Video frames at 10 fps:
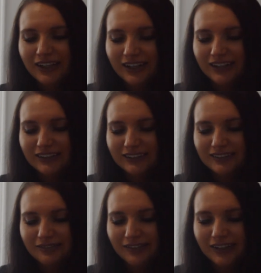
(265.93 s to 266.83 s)
And
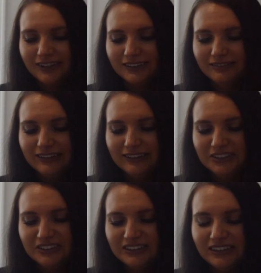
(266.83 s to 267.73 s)
Frank really
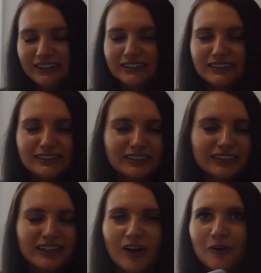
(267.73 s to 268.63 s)
just needs,
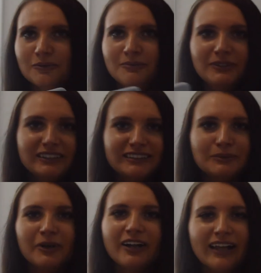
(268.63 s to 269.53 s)
you know,
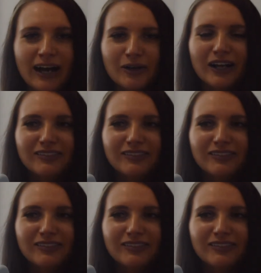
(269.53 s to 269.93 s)
some clout.